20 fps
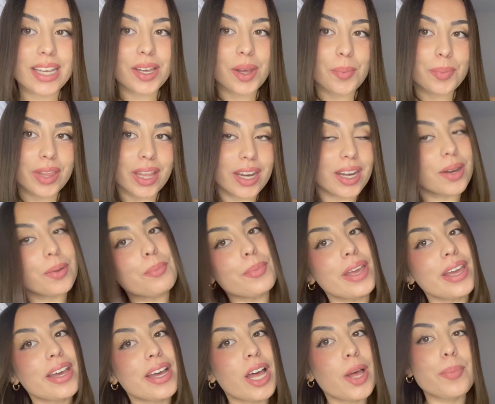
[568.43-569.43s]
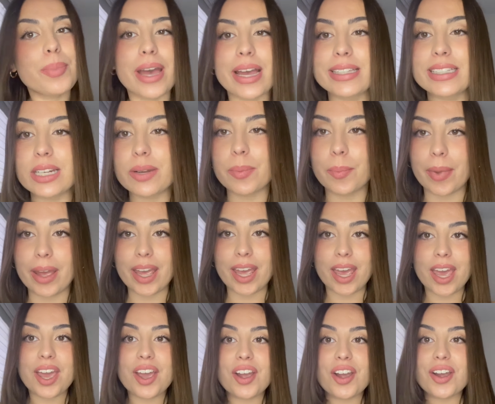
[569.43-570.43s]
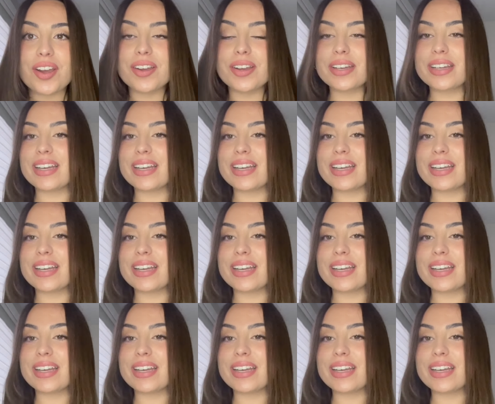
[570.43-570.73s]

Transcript: completed makeup. I did my hair.